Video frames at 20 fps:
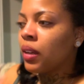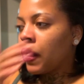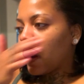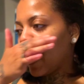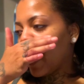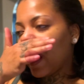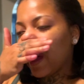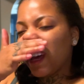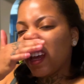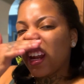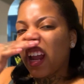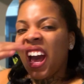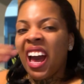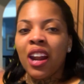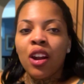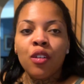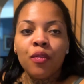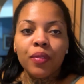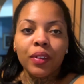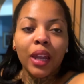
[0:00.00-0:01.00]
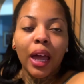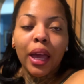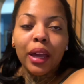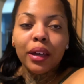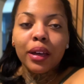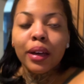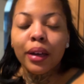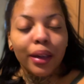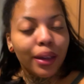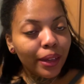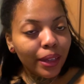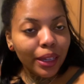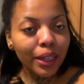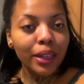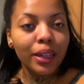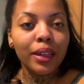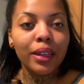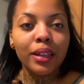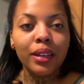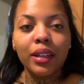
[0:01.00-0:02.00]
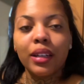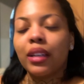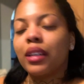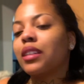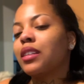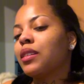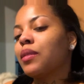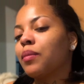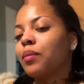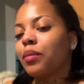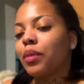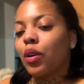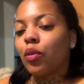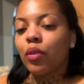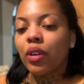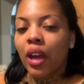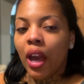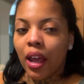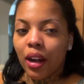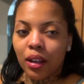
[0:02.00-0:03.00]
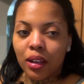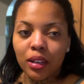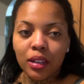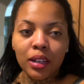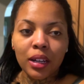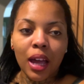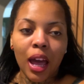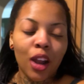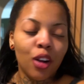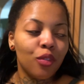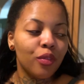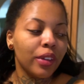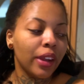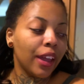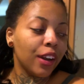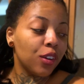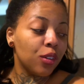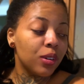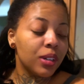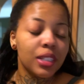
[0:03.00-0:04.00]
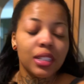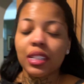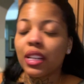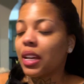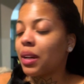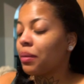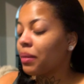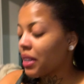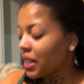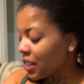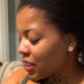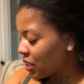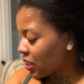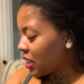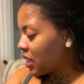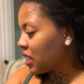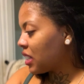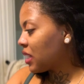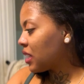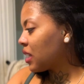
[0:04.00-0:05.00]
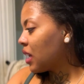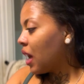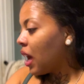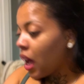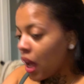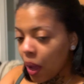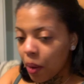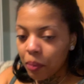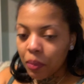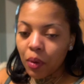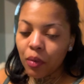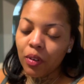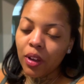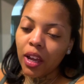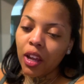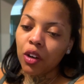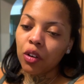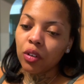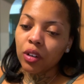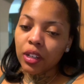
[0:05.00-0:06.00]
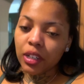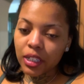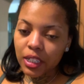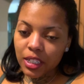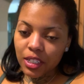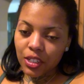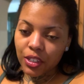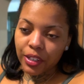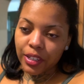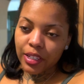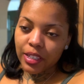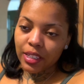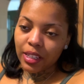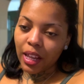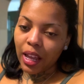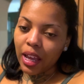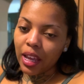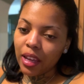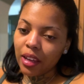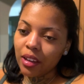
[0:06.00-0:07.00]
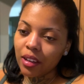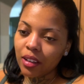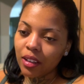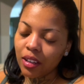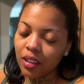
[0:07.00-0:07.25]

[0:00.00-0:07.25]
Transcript: and I don't feel like cooking, but we gotta cook. I don't feel like doing these damn dishes, but we gotta do the dishes. Like,